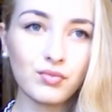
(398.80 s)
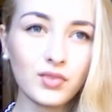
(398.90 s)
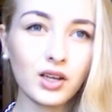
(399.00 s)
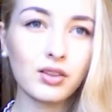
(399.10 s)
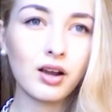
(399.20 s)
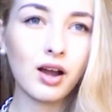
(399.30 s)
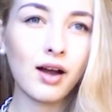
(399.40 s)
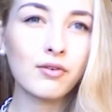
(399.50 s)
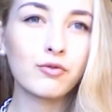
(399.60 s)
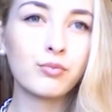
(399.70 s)
the kind
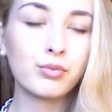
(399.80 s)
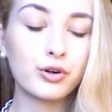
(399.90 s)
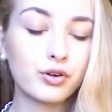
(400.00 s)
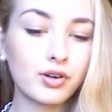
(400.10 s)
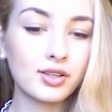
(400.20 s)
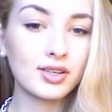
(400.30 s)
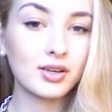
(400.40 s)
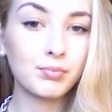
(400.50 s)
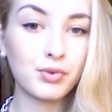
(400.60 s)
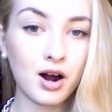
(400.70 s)
of burgundy,
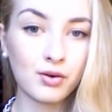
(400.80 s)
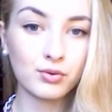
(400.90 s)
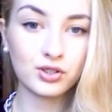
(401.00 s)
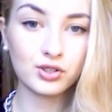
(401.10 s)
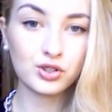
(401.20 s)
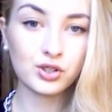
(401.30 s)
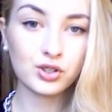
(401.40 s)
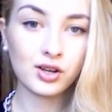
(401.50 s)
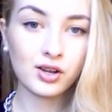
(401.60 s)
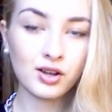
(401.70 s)
brownish,
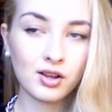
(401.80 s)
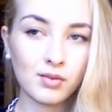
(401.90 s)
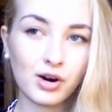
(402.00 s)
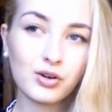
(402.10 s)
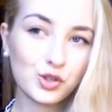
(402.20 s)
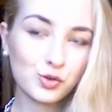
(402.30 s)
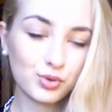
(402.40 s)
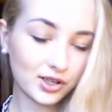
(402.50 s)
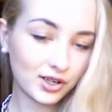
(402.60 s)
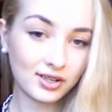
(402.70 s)
brownish
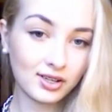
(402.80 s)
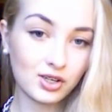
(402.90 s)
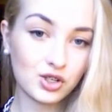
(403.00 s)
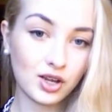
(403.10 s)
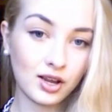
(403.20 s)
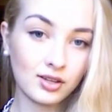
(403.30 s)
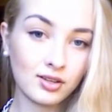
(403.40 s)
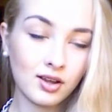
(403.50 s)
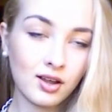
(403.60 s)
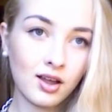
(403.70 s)
burgundy shade.
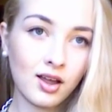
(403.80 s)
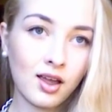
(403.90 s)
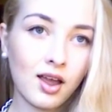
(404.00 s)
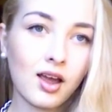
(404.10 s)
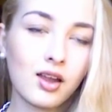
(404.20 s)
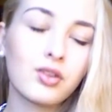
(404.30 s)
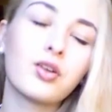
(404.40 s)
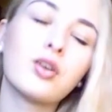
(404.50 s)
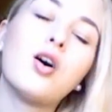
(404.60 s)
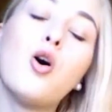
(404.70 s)
And I
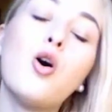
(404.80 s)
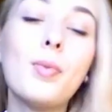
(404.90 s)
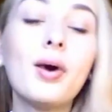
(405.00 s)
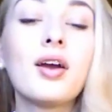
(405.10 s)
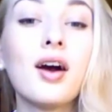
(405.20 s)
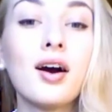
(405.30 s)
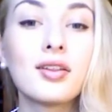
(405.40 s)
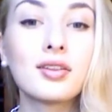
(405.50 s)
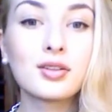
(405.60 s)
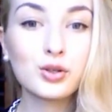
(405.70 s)
thought, oh my god,
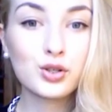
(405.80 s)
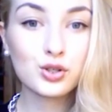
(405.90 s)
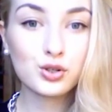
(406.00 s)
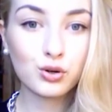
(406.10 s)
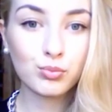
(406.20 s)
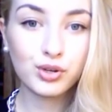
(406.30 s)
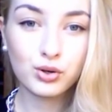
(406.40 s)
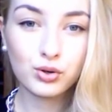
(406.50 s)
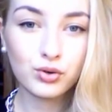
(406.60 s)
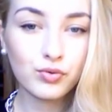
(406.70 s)
that looks so
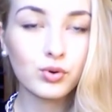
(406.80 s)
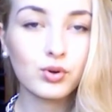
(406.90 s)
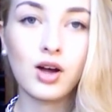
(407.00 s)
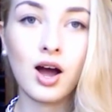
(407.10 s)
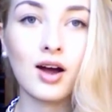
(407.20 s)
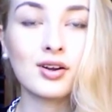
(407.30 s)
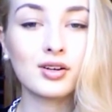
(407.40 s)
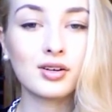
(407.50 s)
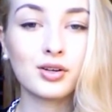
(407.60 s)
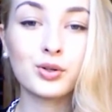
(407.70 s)
beautiful,
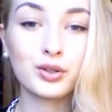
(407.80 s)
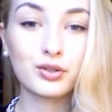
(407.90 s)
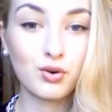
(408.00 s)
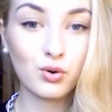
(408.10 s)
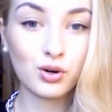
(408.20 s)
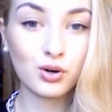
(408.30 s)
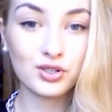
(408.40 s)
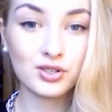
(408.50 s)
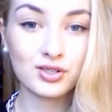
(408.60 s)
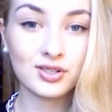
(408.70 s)
Hannah, you looked
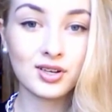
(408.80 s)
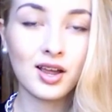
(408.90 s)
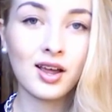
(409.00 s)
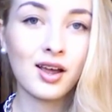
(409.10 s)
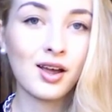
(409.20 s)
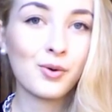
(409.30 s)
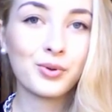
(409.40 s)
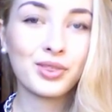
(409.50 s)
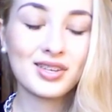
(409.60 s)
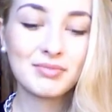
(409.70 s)
gorgeous
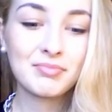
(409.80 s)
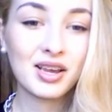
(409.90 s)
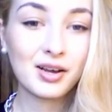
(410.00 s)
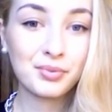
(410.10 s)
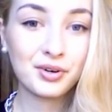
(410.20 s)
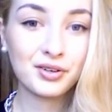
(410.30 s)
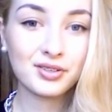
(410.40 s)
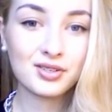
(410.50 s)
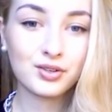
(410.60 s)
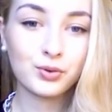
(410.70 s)
with this makeup on.
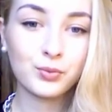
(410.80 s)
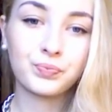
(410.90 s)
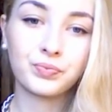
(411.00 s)
So